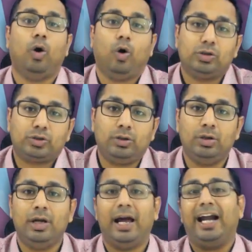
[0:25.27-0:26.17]
Also,
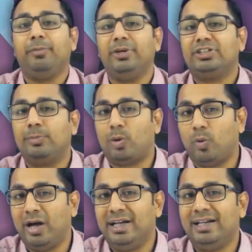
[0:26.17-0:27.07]
admission
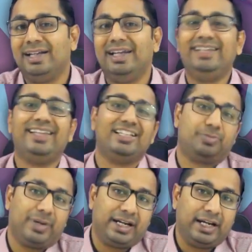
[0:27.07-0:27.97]
provided in the
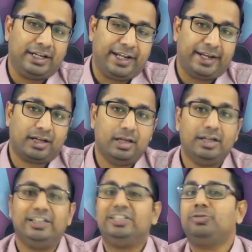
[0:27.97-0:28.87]
spring intake
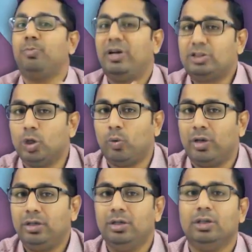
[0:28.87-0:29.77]
is much
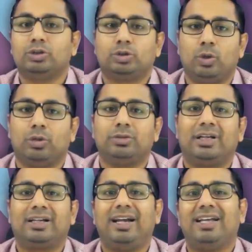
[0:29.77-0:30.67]
lower, so
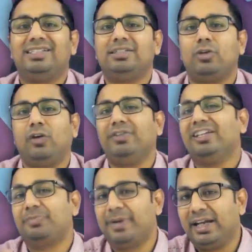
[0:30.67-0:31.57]
the classes of
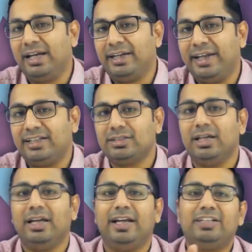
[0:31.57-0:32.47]
the spring intakes
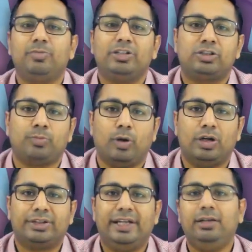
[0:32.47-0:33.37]
is much
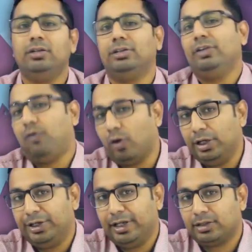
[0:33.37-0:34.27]
smaller than the fall
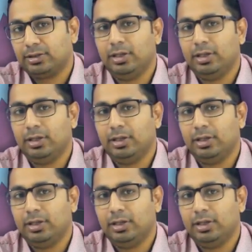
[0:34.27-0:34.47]
intake.